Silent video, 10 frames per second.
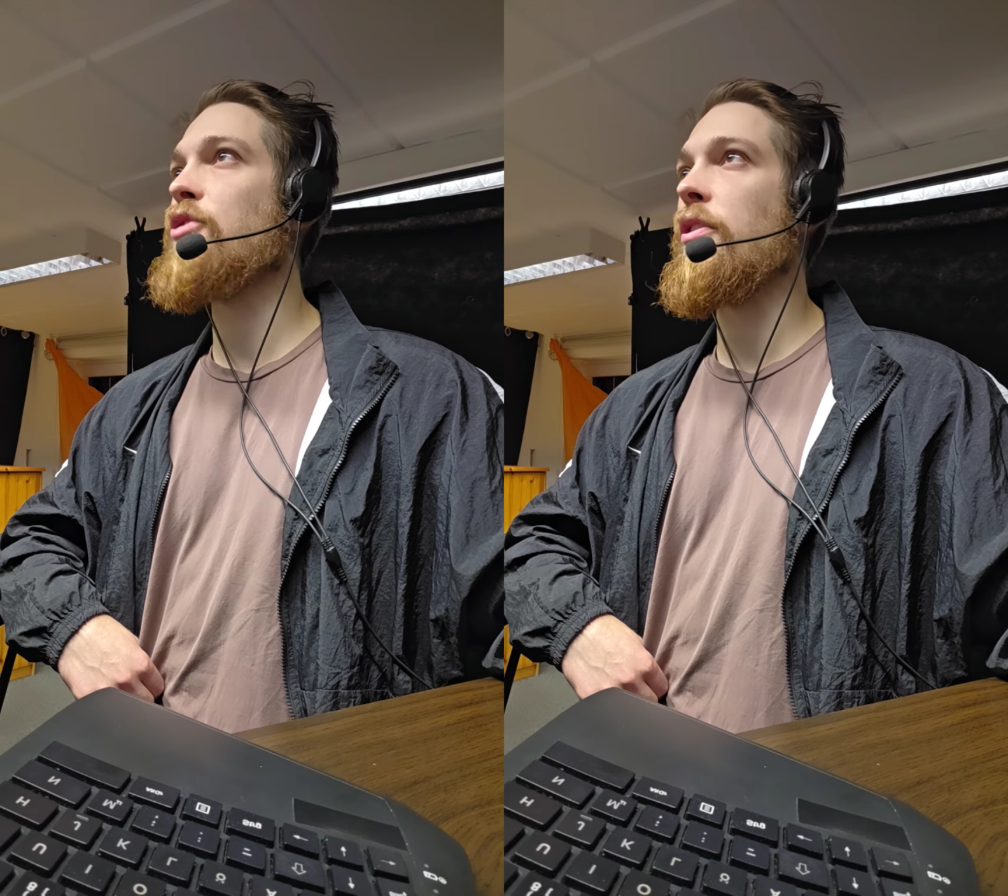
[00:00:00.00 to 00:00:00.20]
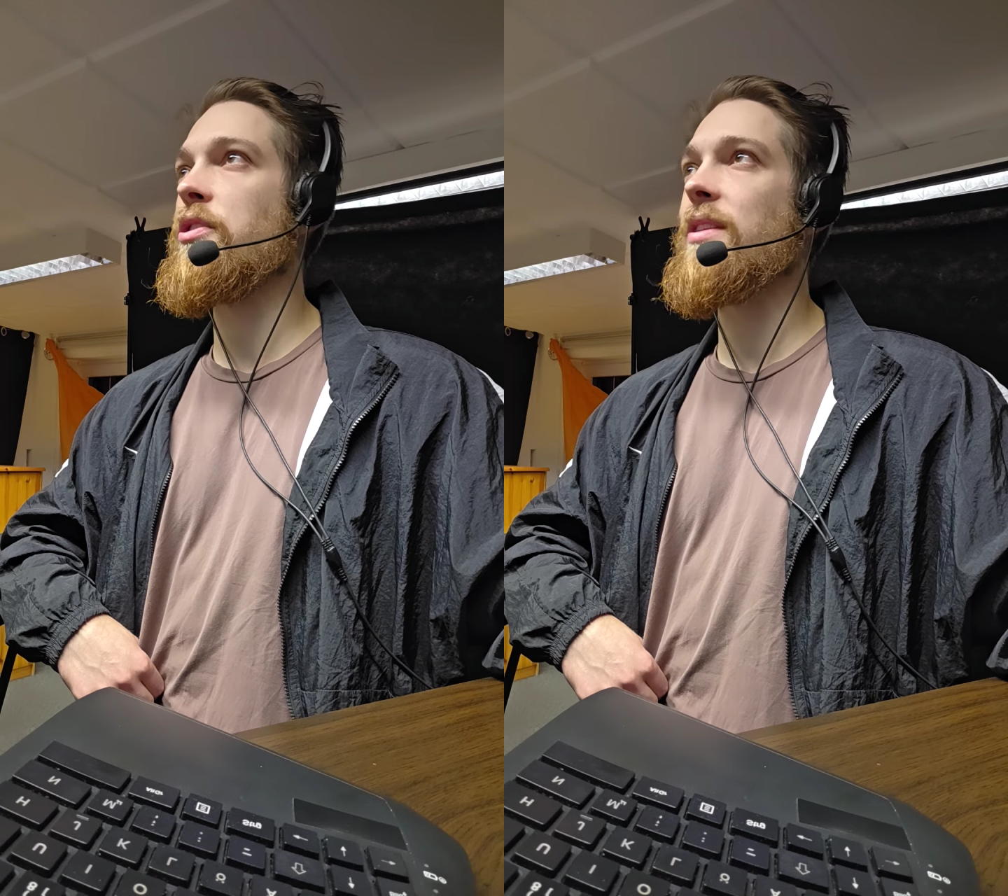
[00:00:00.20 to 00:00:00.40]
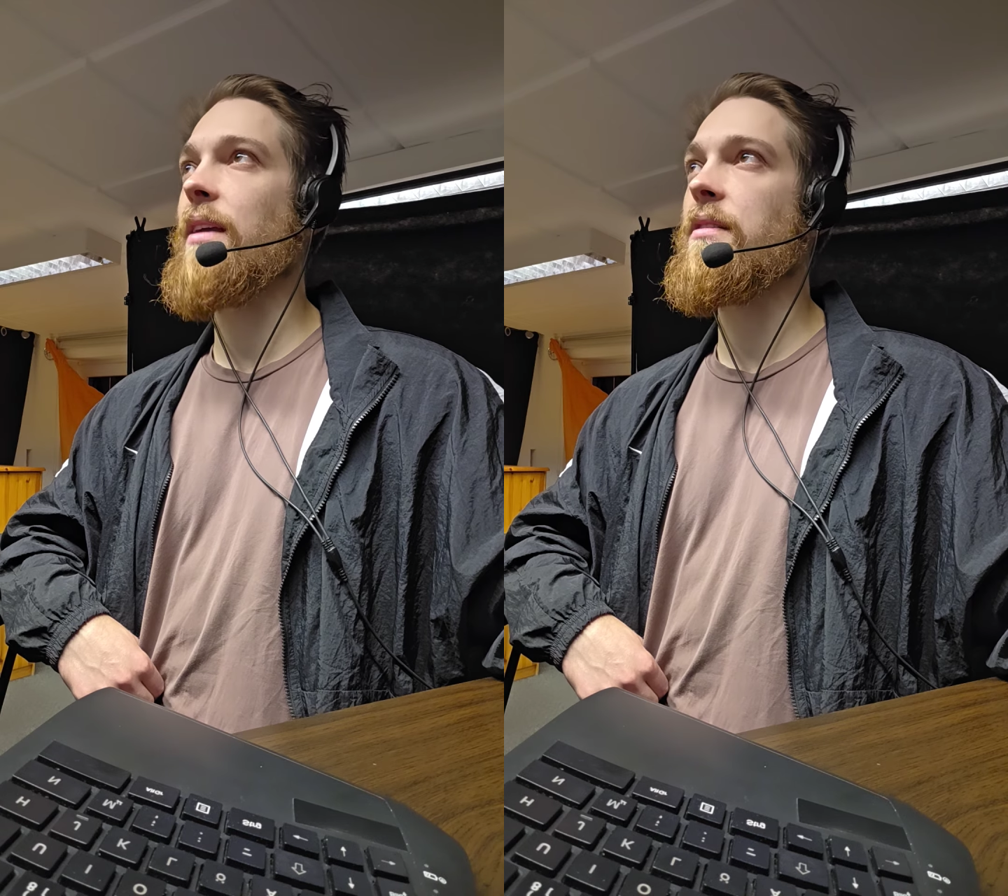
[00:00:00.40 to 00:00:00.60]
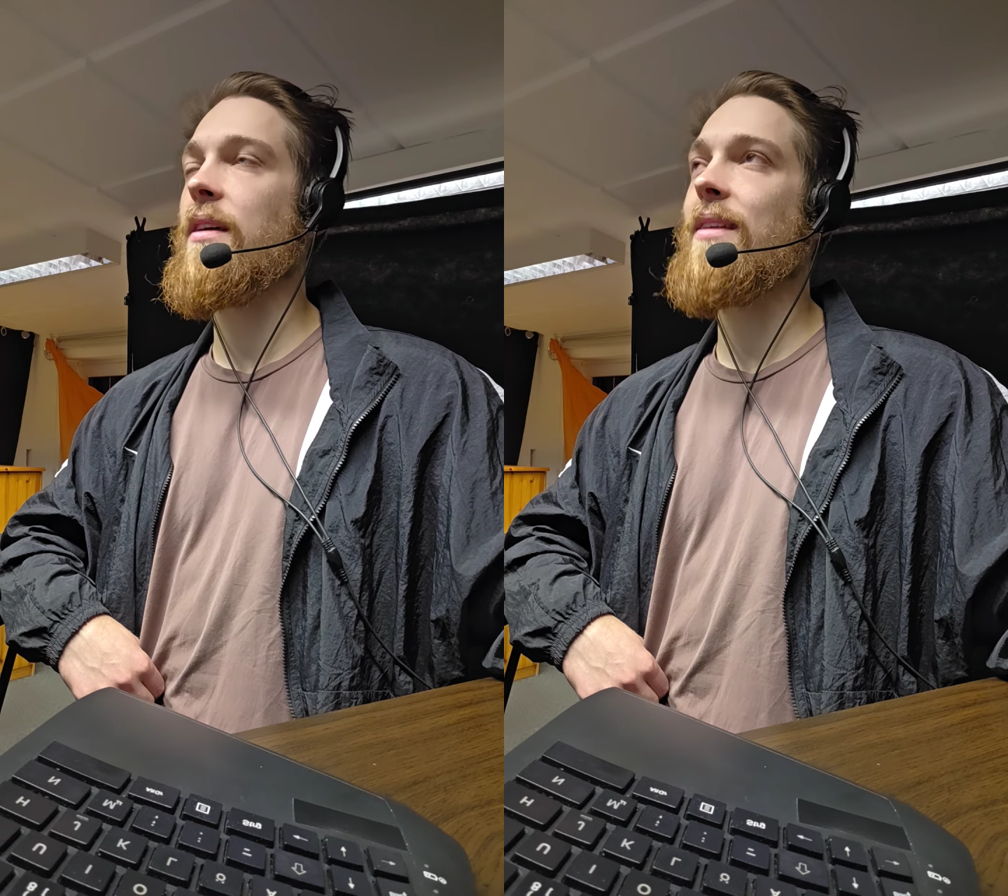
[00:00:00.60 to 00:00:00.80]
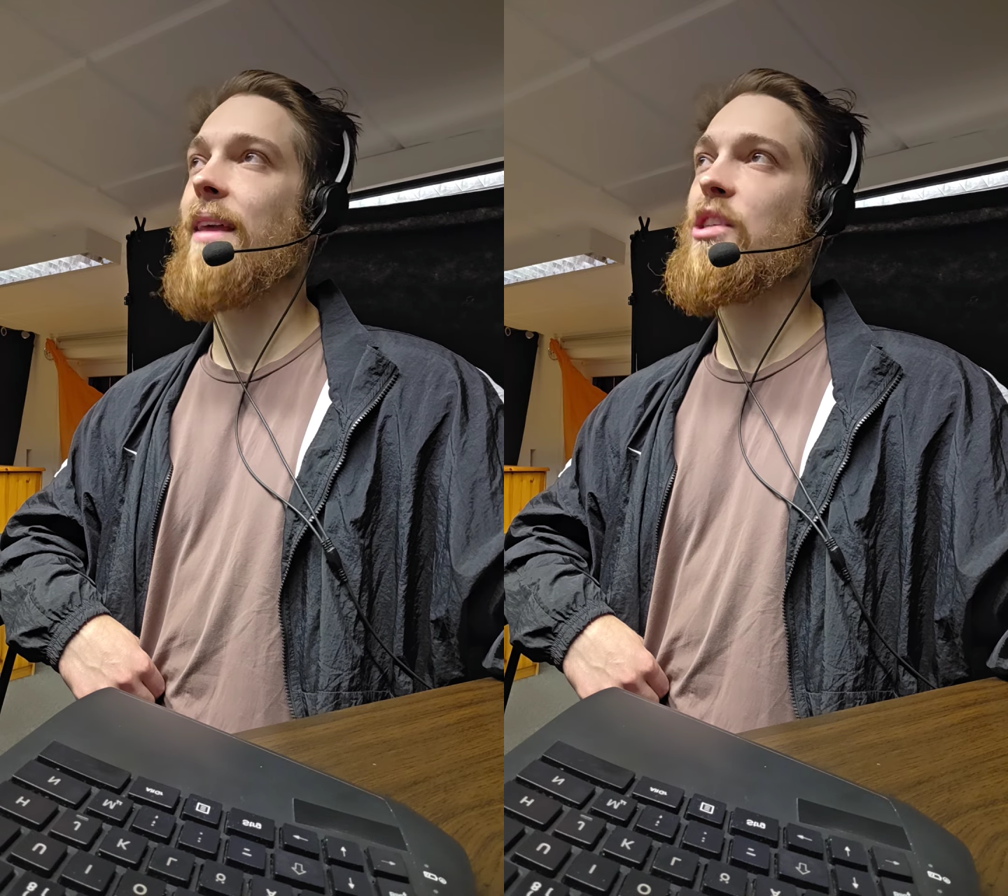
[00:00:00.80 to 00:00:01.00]
internal
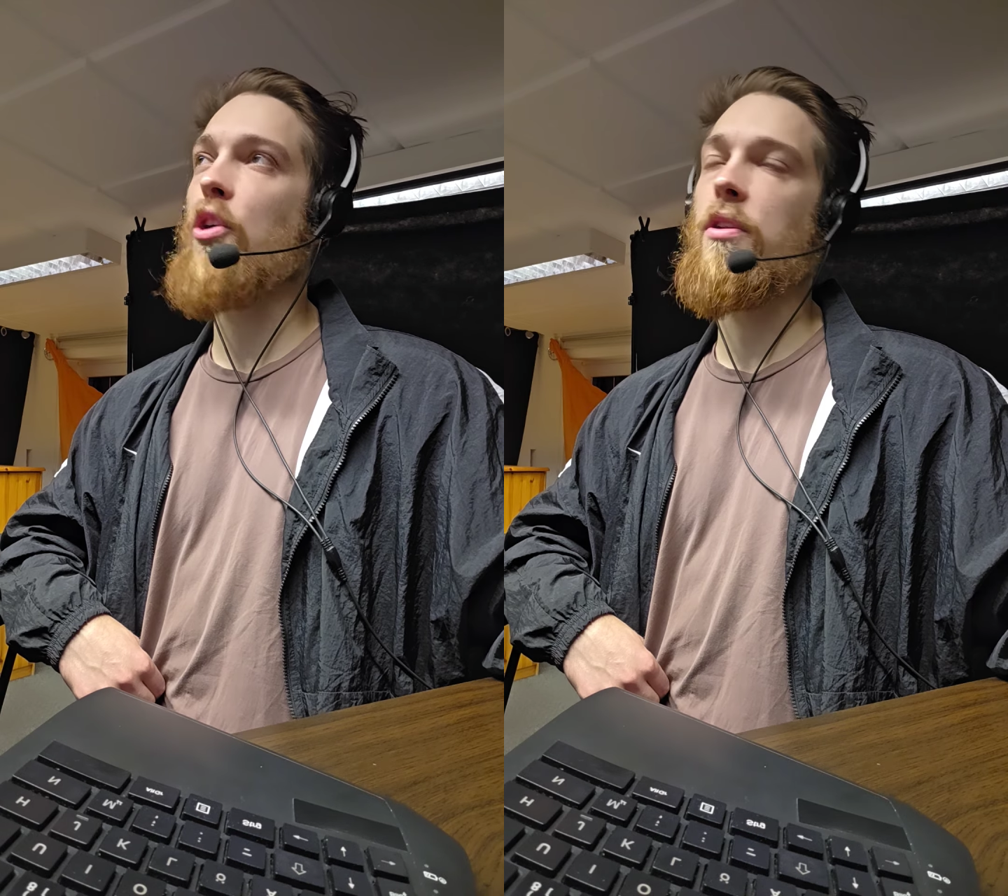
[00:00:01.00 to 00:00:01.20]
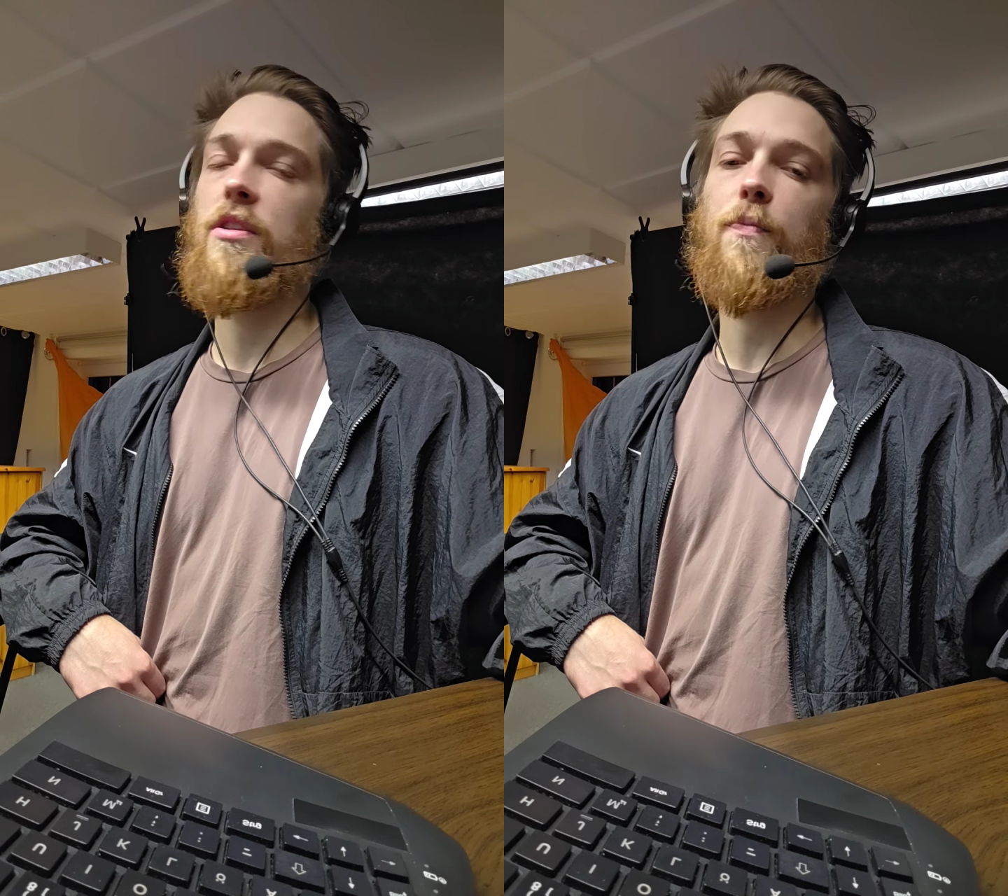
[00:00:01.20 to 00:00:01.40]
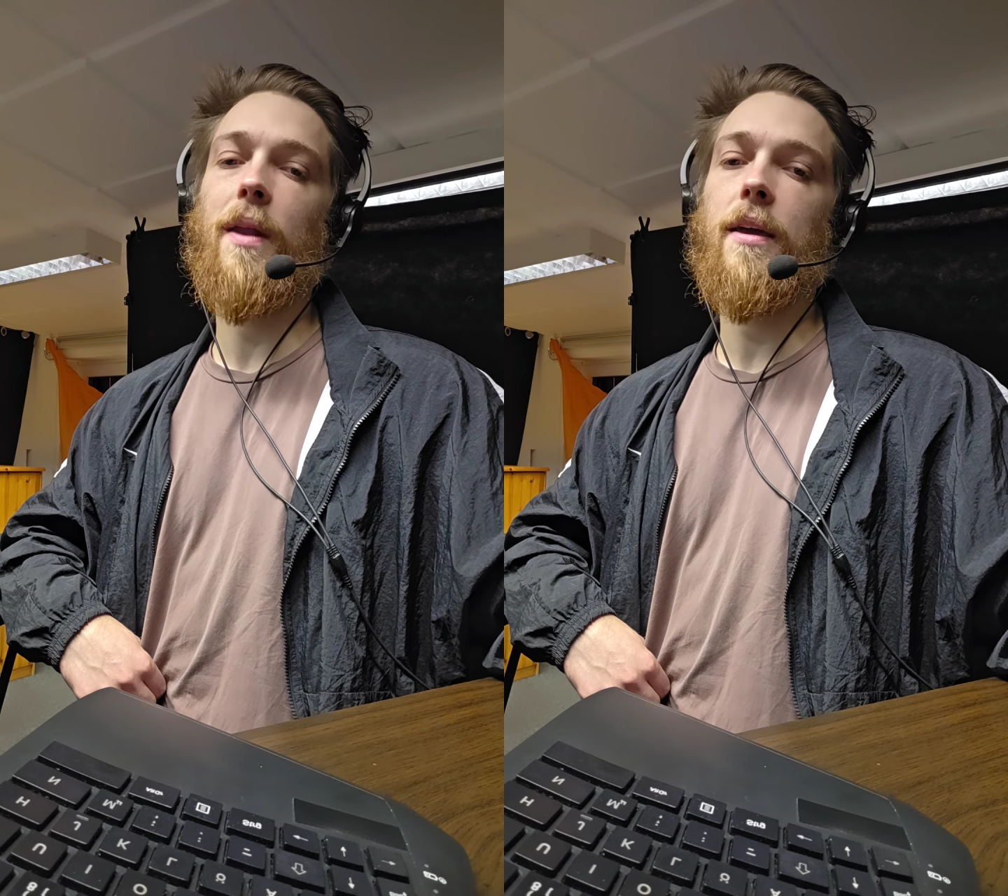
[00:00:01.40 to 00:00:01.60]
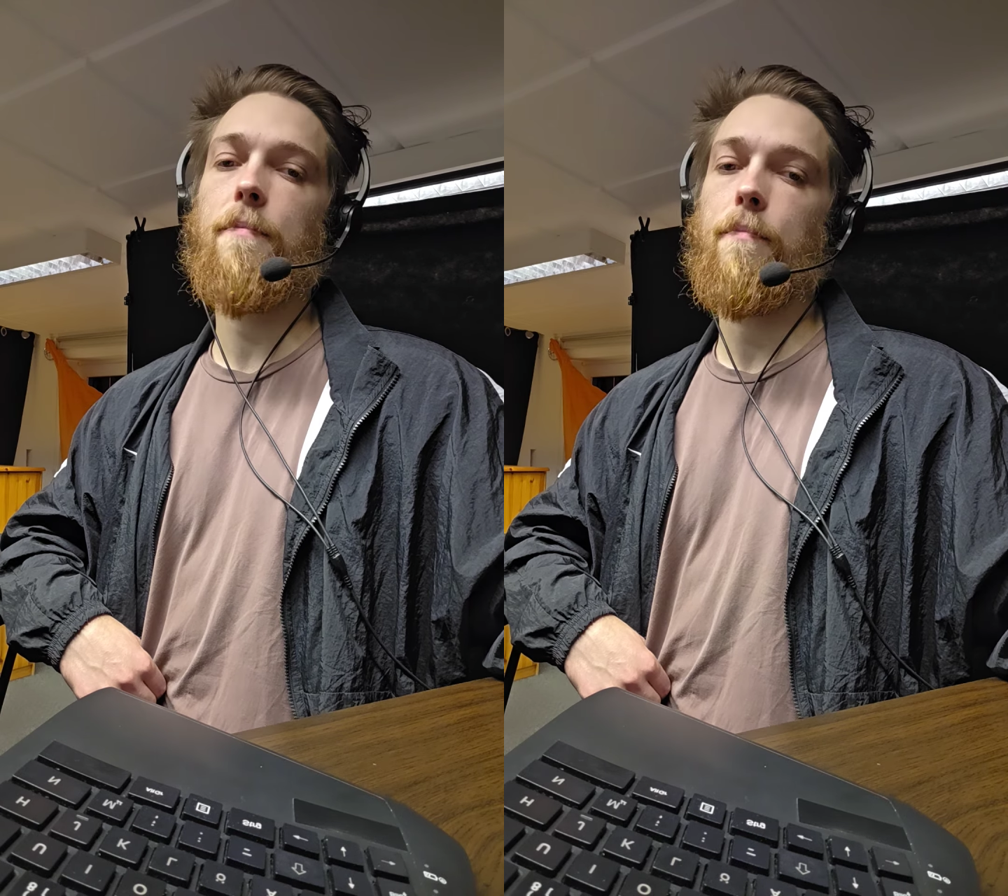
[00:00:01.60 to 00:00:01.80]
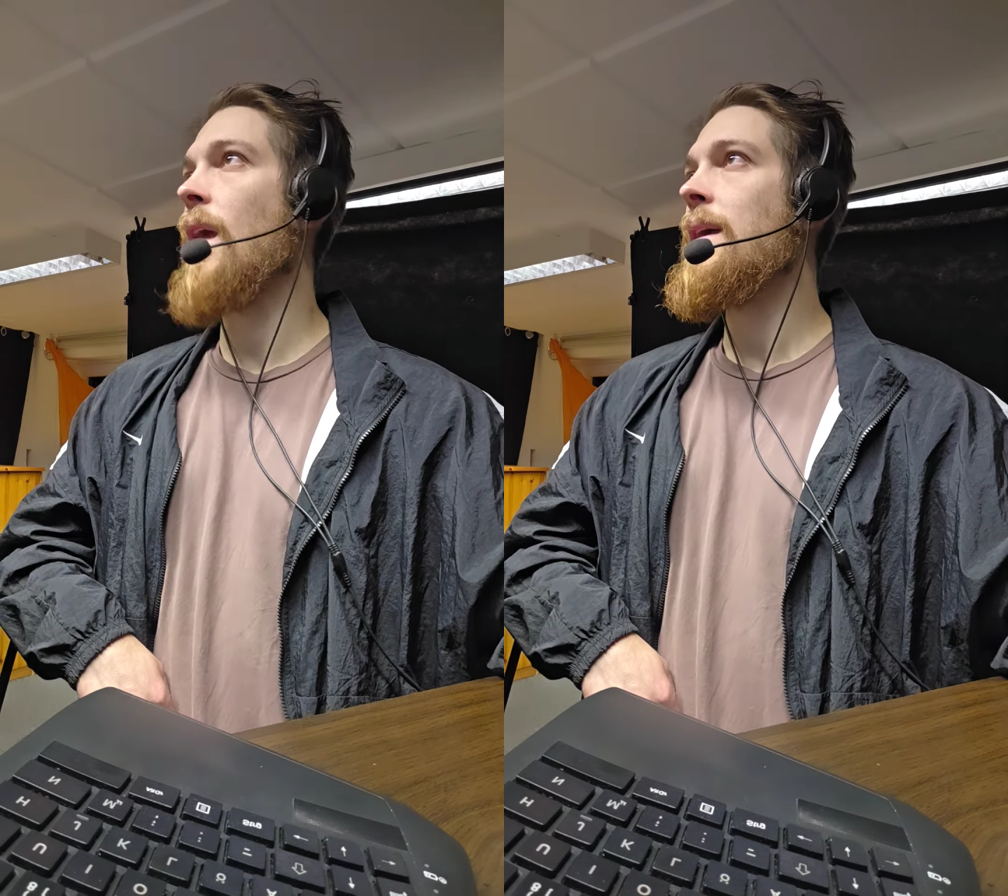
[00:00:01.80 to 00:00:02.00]
state and external display.